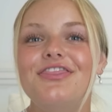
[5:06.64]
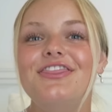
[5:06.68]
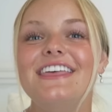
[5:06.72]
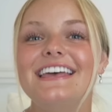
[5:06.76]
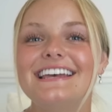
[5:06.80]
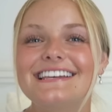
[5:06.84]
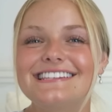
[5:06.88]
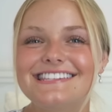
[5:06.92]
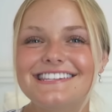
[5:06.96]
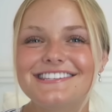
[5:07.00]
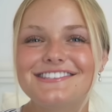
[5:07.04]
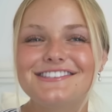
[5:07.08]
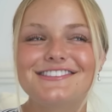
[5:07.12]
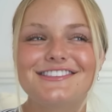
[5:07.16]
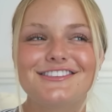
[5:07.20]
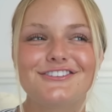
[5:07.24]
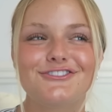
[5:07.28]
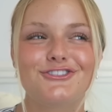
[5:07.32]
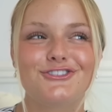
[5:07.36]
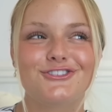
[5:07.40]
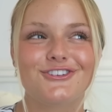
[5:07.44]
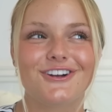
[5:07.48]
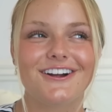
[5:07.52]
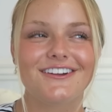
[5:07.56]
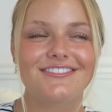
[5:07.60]
This is the
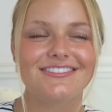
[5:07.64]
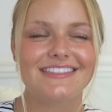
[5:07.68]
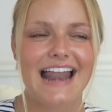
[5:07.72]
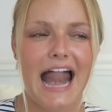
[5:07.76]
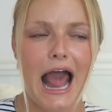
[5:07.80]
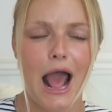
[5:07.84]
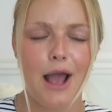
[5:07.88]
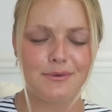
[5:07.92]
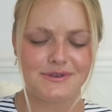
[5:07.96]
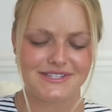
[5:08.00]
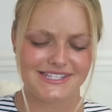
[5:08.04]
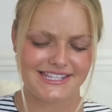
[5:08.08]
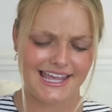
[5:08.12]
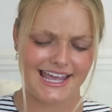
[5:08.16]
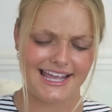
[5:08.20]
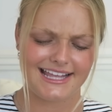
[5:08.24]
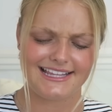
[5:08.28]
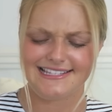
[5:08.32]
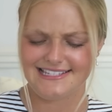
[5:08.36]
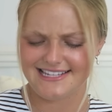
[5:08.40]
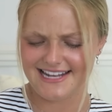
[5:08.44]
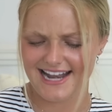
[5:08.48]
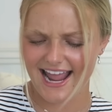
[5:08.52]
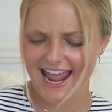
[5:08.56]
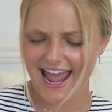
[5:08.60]
shirt that I was
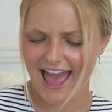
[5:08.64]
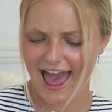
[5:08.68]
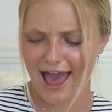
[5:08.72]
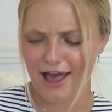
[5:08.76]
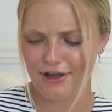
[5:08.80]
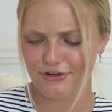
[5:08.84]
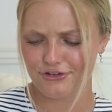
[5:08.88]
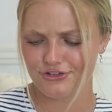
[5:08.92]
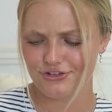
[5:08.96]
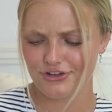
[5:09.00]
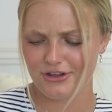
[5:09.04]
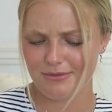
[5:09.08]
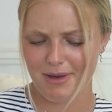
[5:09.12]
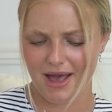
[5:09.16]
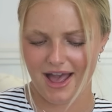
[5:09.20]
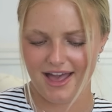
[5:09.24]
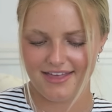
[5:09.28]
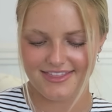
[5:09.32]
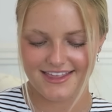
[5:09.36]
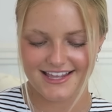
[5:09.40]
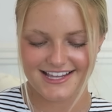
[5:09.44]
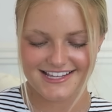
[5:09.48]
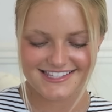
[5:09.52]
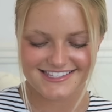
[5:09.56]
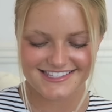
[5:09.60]
like, did I actually buy
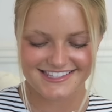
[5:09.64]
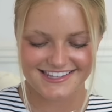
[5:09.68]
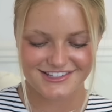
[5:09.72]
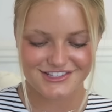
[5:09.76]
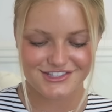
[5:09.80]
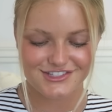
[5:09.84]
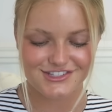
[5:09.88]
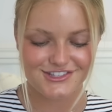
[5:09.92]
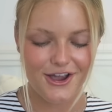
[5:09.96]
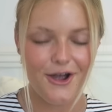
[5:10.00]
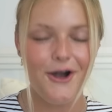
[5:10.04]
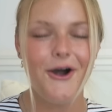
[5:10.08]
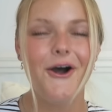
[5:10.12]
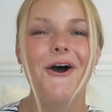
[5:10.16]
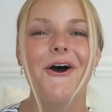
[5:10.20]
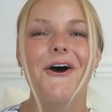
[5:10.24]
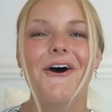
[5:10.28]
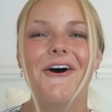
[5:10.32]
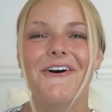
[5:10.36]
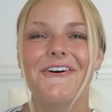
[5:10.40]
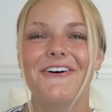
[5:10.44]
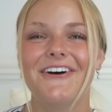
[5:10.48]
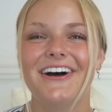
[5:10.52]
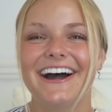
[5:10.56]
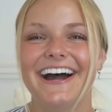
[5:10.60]
this? So
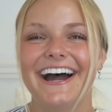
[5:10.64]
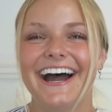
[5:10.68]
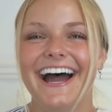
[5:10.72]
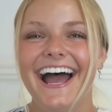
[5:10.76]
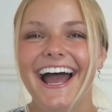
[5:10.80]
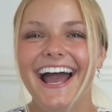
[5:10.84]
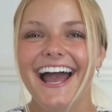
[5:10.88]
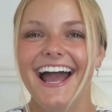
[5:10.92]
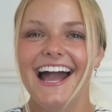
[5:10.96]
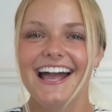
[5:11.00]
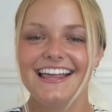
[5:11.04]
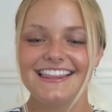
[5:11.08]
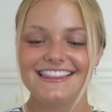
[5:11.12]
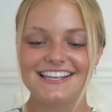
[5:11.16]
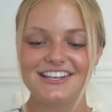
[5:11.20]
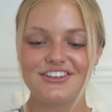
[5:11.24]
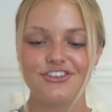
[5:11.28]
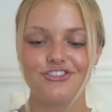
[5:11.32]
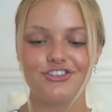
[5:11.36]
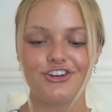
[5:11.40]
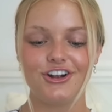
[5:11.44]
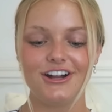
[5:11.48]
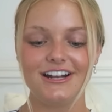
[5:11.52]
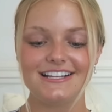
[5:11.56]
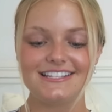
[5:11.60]

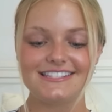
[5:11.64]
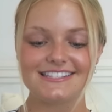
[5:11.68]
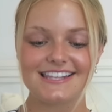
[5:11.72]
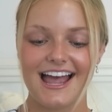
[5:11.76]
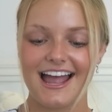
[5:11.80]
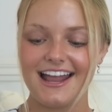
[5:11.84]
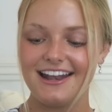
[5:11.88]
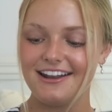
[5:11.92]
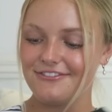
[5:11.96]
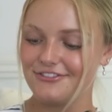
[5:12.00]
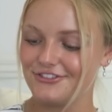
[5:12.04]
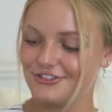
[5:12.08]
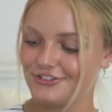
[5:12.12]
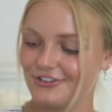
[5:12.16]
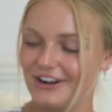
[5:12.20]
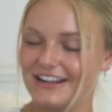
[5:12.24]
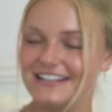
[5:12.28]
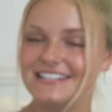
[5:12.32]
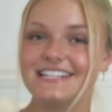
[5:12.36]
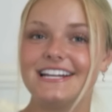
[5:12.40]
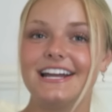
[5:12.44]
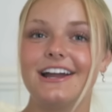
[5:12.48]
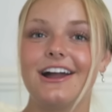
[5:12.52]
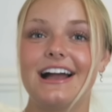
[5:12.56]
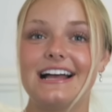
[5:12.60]
this shirt is kind of
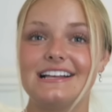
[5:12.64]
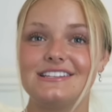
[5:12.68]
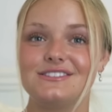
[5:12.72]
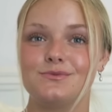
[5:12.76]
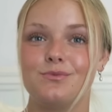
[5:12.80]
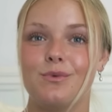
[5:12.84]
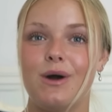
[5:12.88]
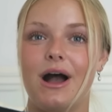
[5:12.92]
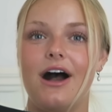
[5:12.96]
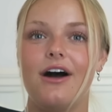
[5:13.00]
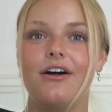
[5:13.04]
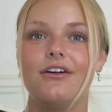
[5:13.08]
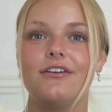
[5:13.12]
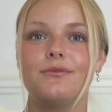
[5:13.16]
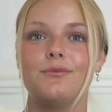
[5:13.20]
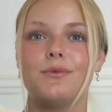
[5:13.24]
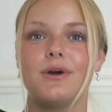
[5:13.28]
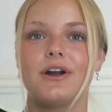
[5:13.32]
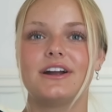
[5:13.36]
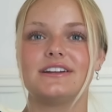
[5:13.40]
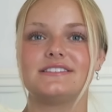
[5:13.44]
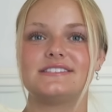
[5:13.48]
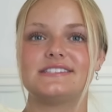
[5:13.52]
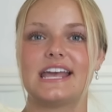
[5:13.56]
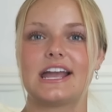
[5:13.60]
trending as well,
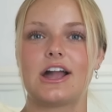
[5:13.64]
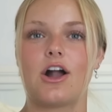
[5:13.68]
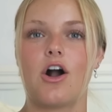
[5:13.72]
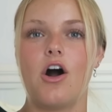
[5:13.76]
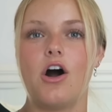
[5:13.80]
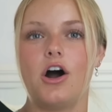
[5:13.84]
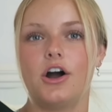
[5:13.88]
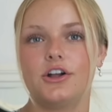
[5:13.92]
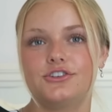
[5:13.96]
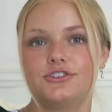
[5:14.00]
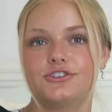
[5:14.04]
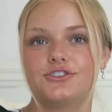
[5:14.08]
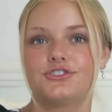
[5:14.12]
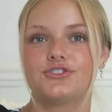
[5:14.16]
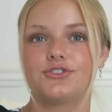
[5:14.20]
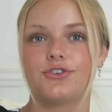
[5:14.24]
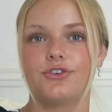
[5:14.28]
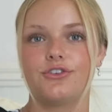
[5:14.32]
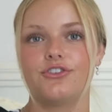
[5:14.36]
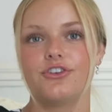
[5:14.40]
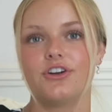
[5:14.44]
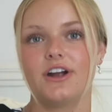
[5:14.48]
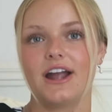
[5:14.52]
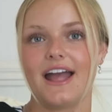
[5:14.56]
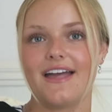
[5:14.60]
where it's like on your
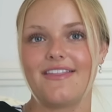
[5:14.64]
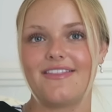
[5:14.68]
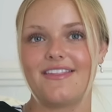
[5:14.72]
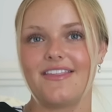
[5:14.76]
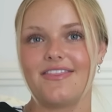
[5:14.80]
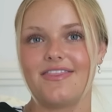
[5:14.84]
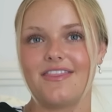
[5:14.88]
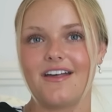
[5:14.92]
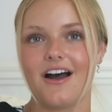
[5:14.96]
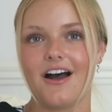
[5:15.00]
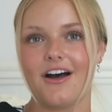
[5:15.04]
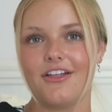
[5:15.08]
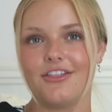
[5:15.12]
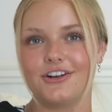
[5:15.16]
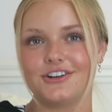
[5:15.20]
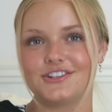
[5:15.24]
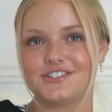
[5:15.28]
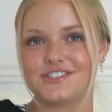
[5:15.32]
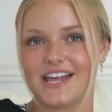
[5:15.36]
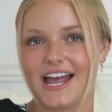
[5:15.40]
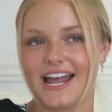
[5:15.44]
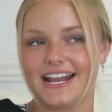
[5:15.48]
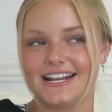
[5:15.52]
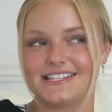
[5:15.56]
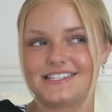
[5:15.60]
shoulder and then the other
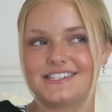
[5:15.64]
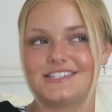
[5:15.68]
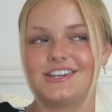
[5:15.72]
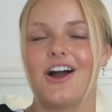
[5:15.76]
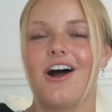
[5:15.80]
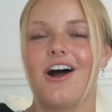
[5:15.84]
side is